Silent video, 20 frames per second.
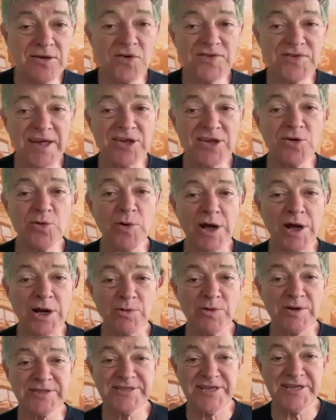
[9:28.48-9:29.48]
you say you want
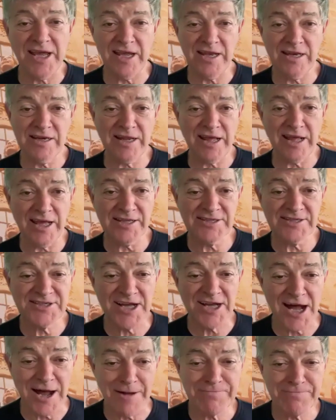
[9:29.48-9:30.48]
to attend a
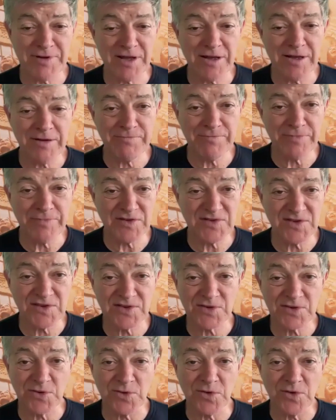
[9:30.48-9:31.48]
top
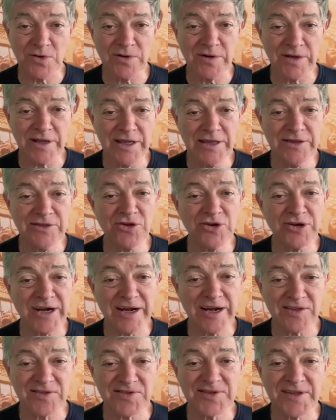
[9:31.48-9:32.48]
business school in the
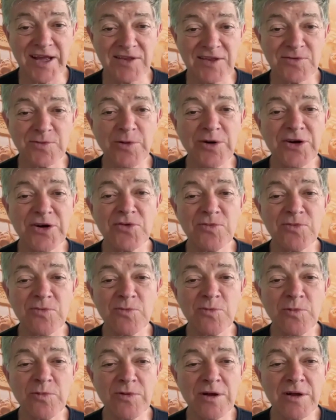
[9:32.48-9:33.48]
United States. What do you
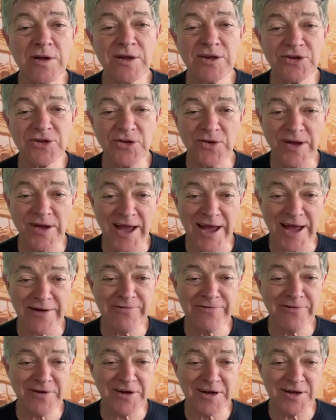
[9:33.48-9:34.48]
do? You
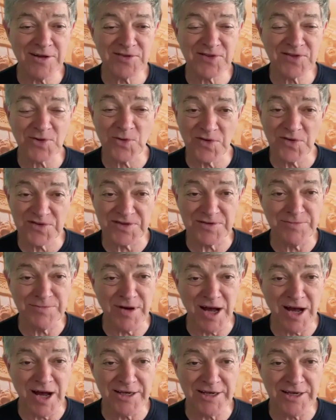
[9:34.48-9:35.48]
have uh, schools in
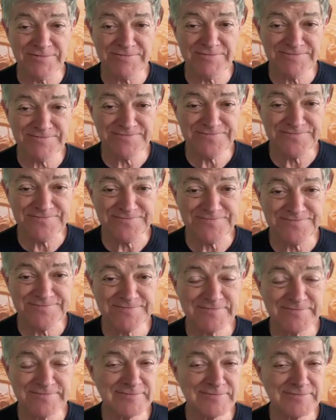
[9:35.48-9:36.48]
mind?
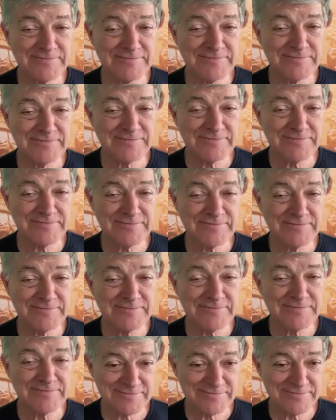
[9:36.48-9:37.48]

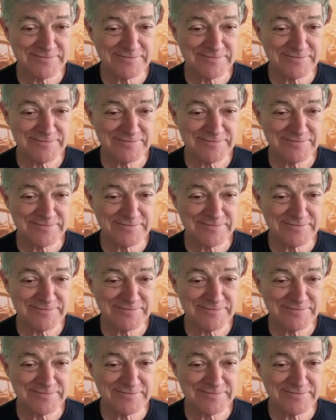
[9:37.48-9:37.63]
Yeah,